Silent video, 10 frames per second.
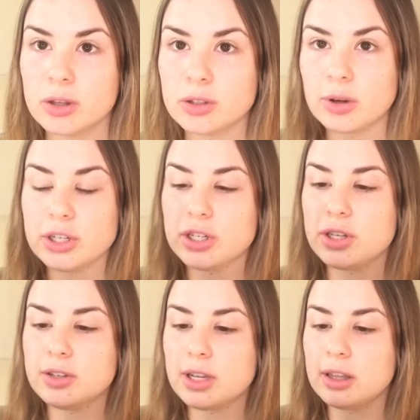So I just
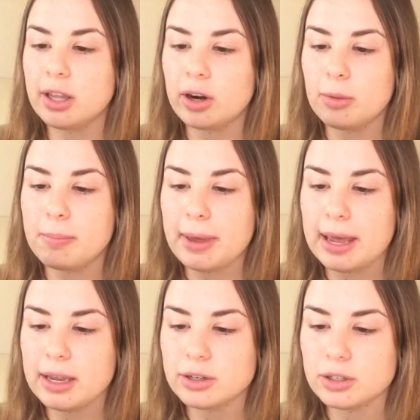use a little
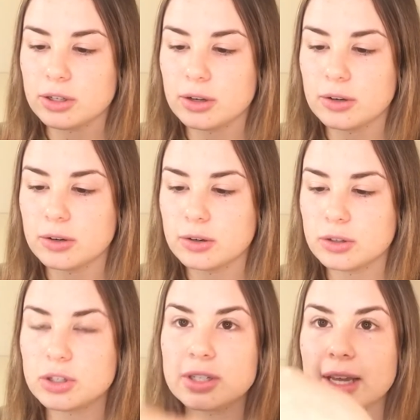bit,
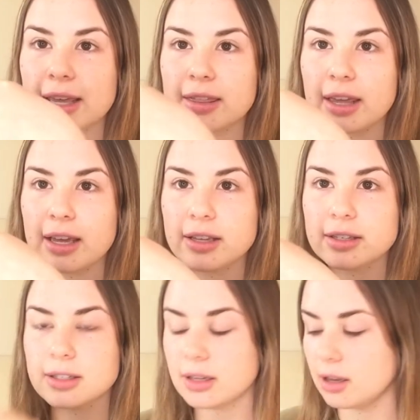just like
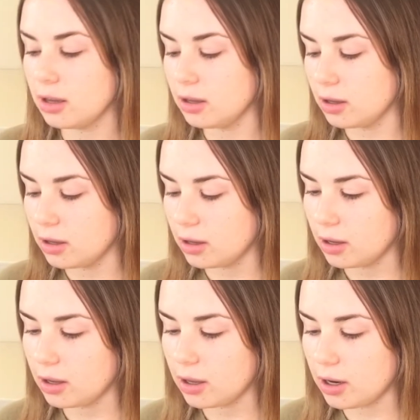this.
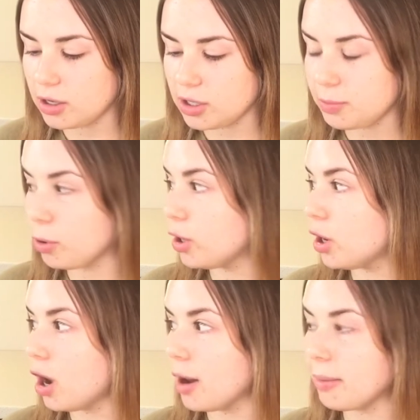And I just put
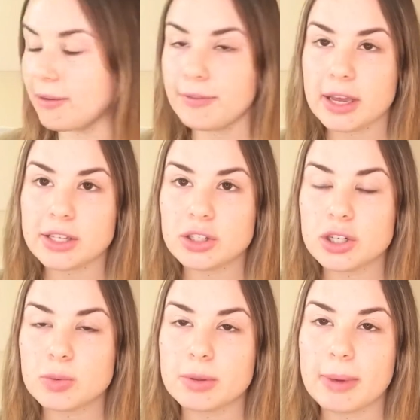it on my face
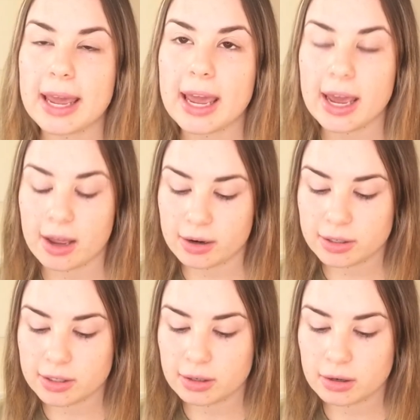just with my
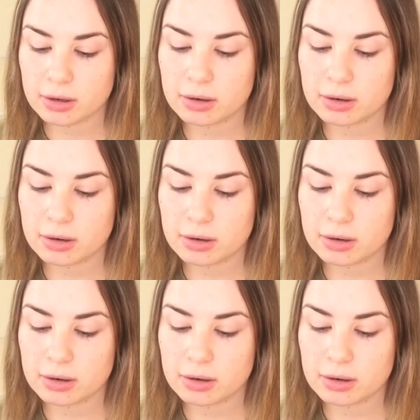hands.